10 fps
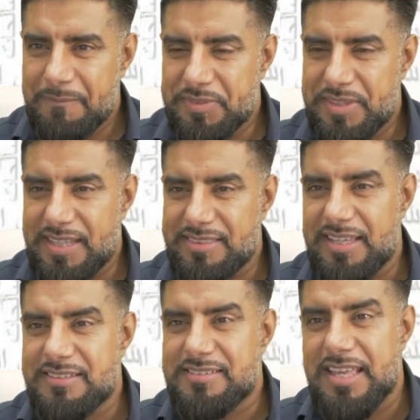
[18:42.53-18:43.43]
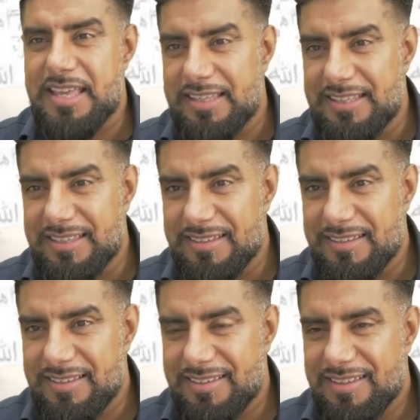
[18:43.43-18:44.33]
that they say
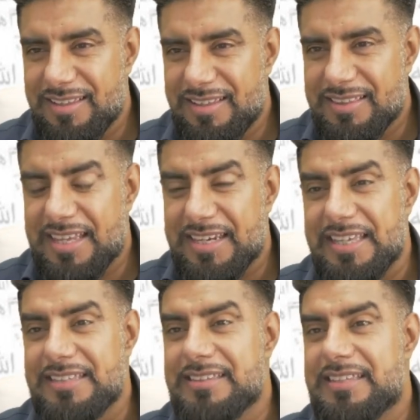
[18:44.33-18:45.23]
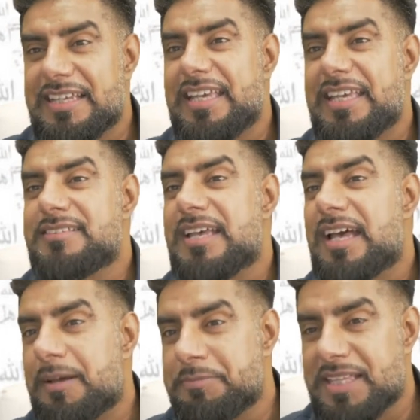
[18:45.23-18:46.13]
that in the
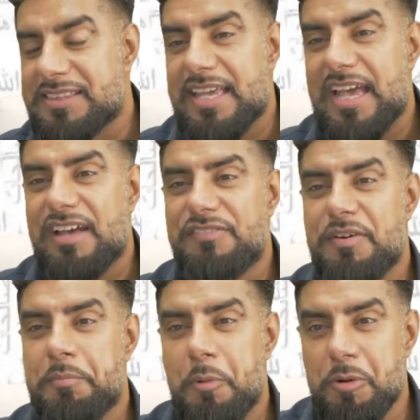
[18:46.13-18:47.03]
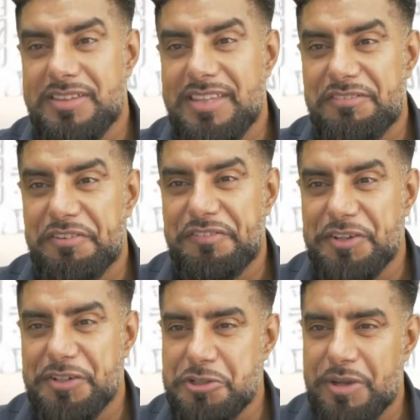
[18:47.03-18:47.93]
kitab, that they have a book they
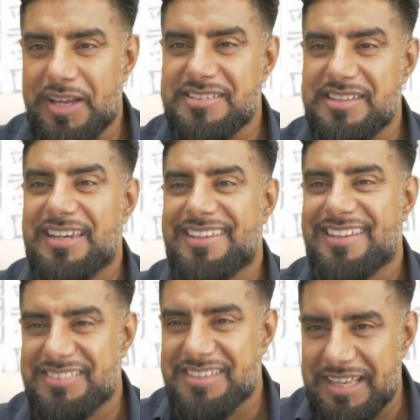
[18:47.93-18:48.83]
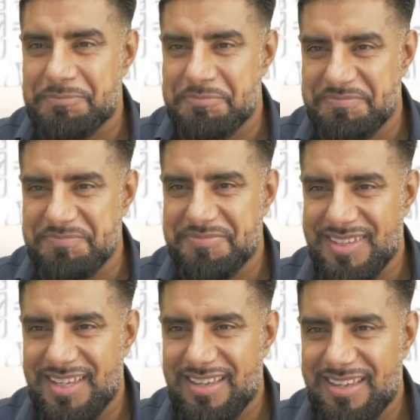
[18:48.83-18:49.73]
refer to as Al-Kitab.
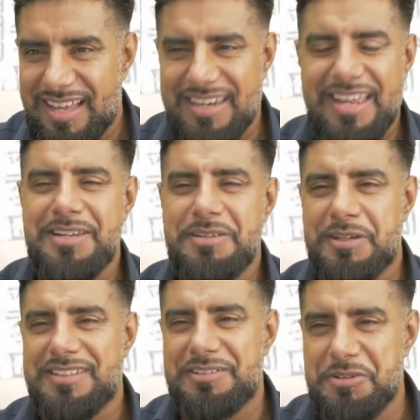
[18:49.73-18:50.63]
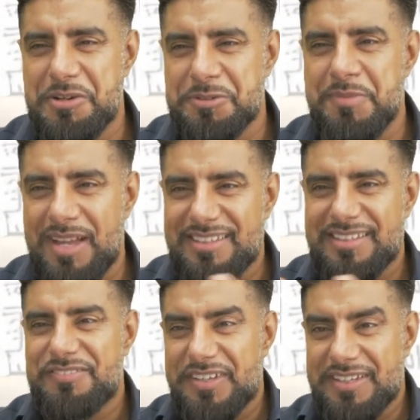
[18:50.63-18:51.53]
And anybody who knows
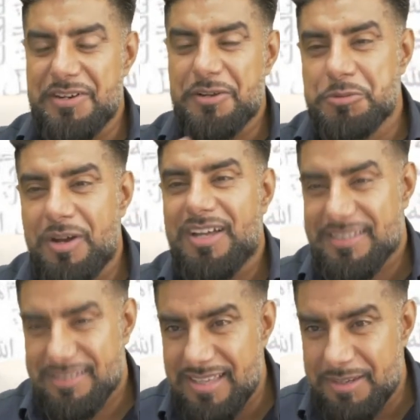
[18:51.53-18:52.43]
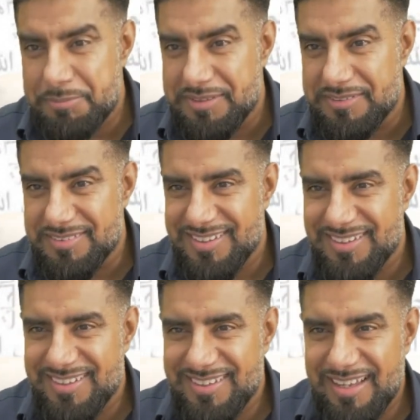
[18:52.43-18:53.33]
Maliki fiqh knows what Al-Kitab is.
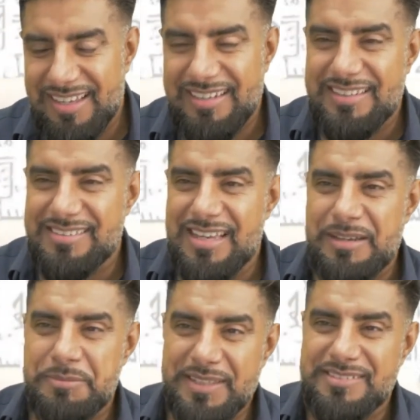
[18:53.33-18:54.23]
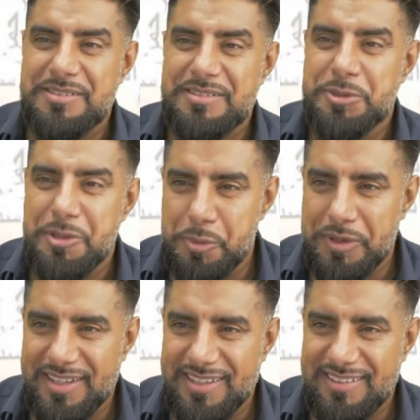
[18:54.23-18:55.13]
Al-Kitab is the Mudawwana